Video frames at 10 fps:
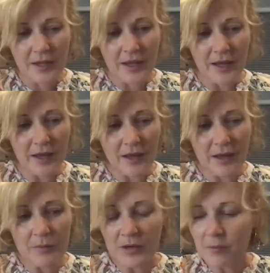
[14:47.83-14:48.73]

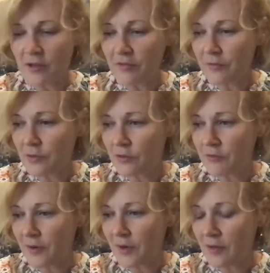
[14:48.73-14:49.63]
And one of my good
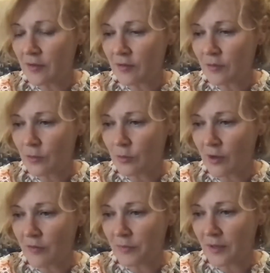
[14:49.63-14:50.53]
friends who
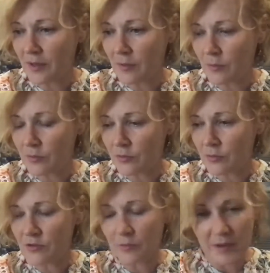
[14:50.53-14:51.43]
I've
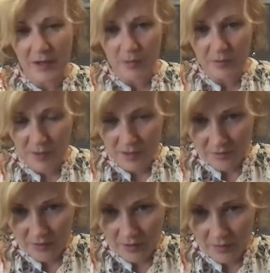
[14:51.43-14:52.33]
toured Japan with many
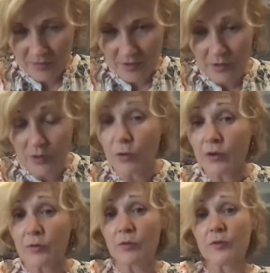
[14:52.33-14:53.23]
times and
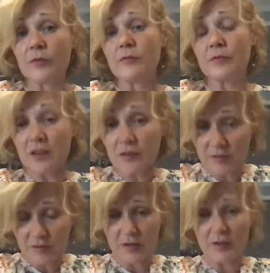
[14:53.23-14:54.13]
recorded all the
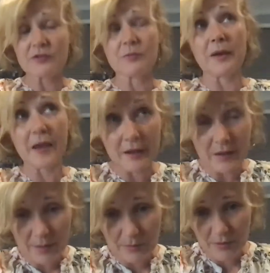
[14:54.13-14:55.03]
Venus Japan
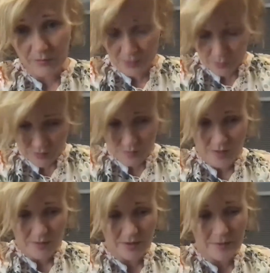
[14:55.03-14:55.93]
label records
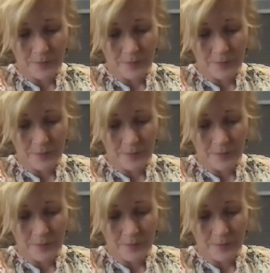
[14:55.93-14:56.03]
with,